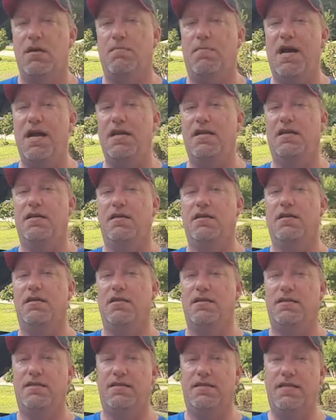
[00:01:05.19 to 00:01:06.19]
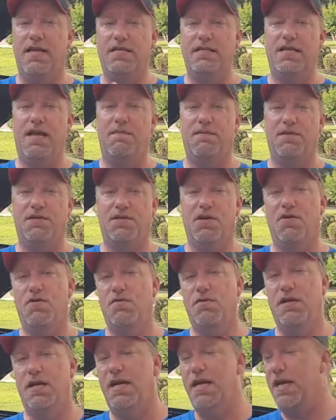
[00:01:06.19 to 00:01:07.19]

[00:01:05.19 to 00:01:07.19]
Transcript: But this episode